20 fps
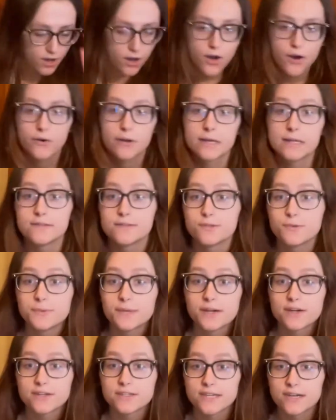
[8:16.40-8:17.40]
Okay, so
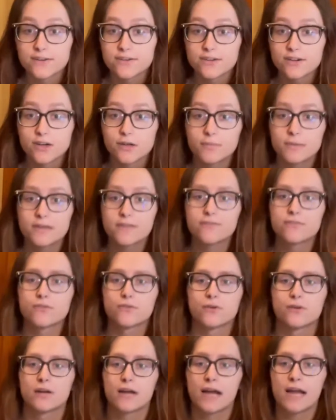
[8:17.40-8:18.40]
we are down here on my
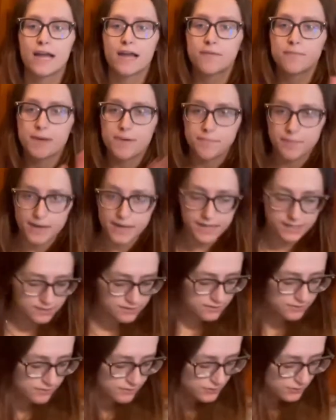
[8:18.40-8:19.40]
floor. I have my
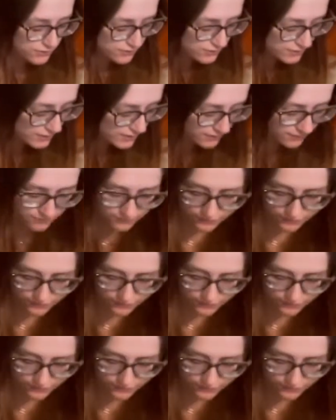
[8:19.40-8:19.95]
pile of shoes sitting in